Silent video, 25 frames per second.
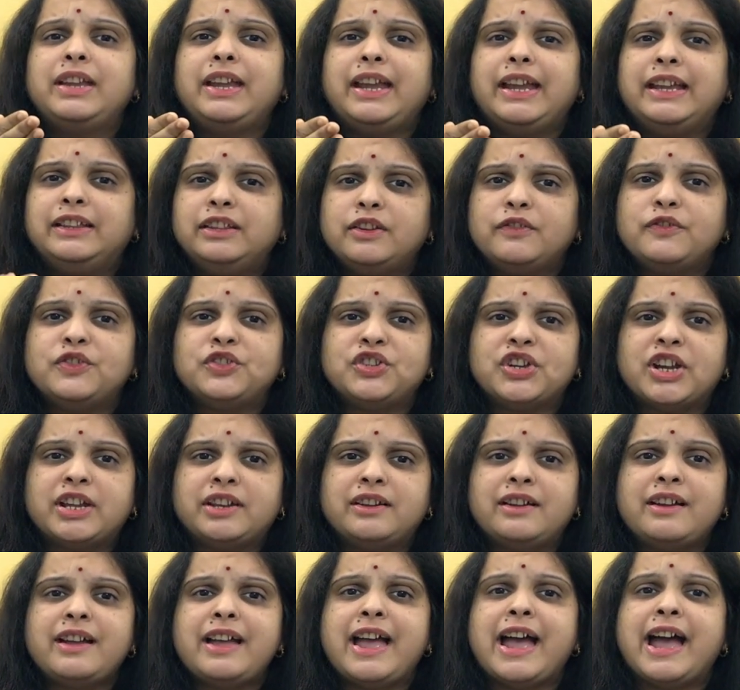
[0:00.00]
in the
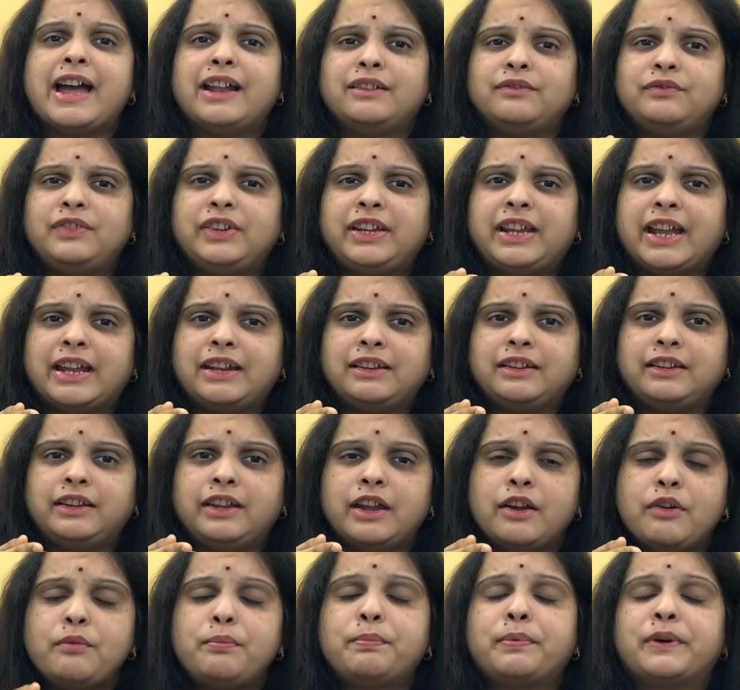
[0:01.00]
vagina and we can
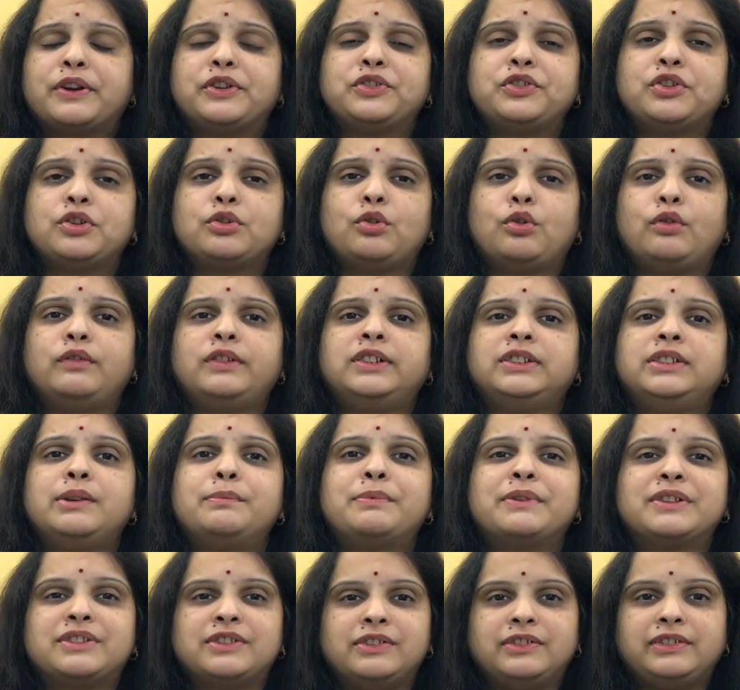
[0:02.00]
give pressure over the
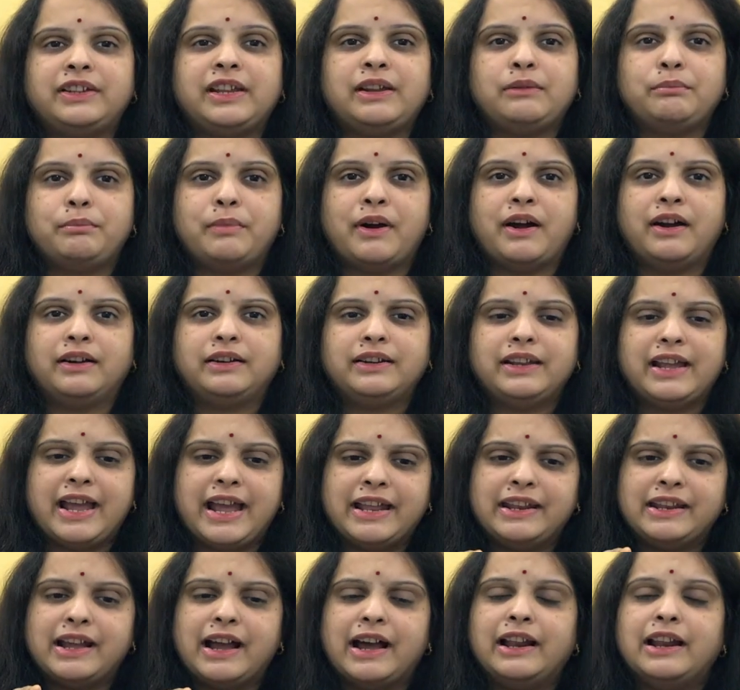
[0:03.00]
presenting part
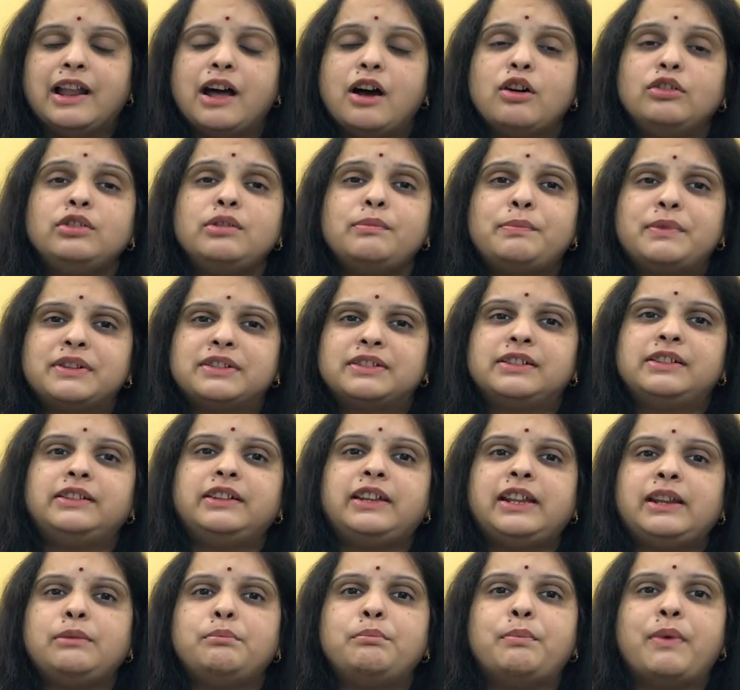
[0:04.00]
and allow the
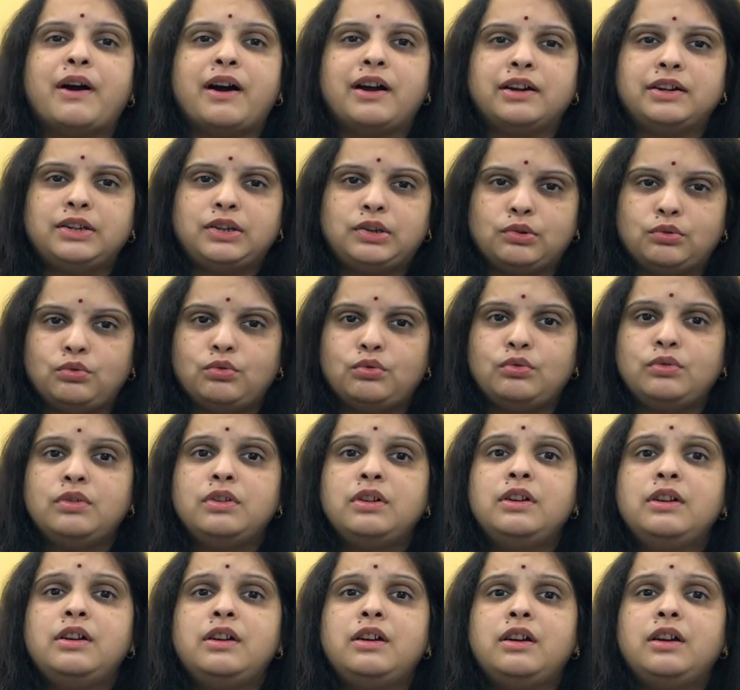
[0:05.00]
presenting part to
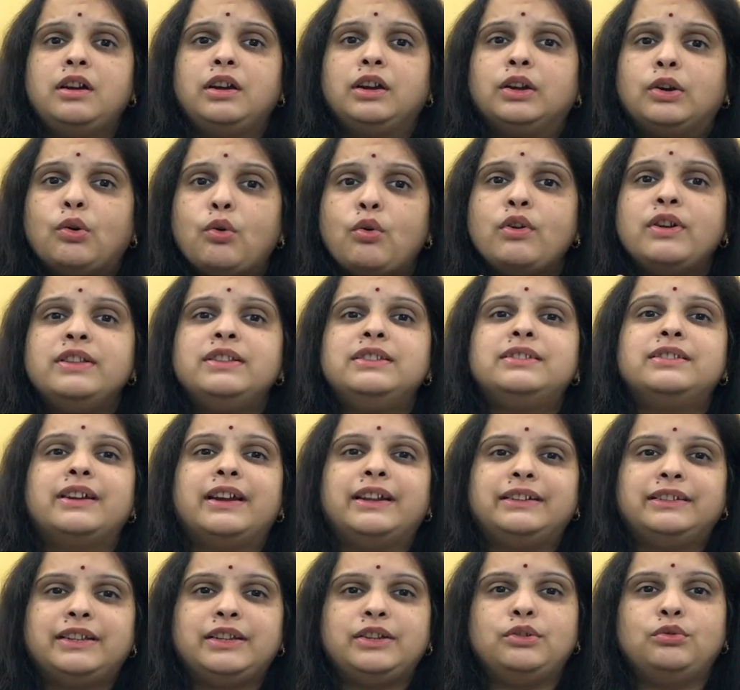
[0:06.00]
go
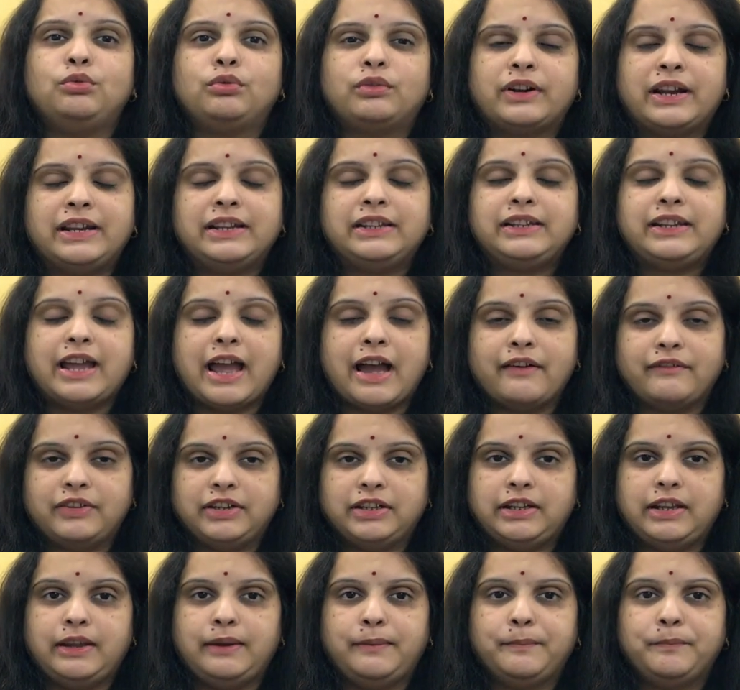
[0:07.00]
inside the uterine
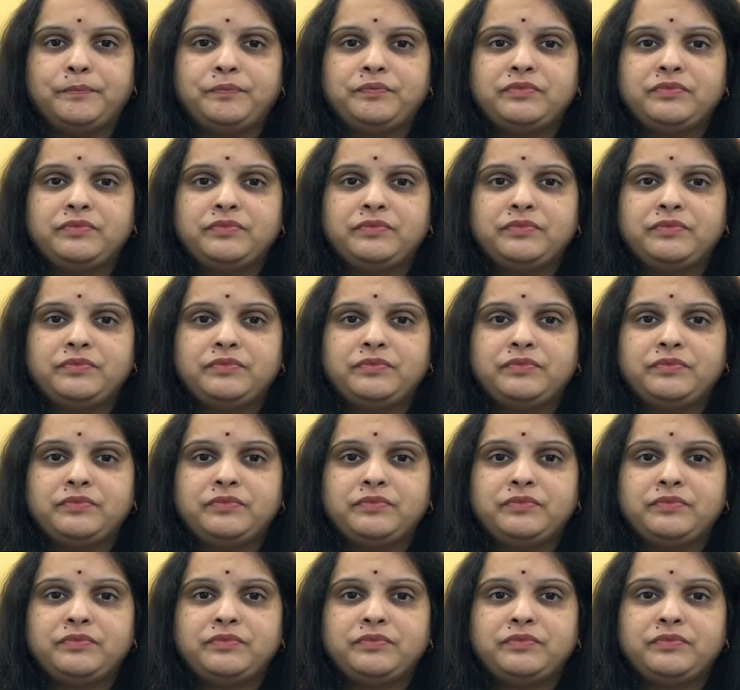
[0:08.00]
cavity.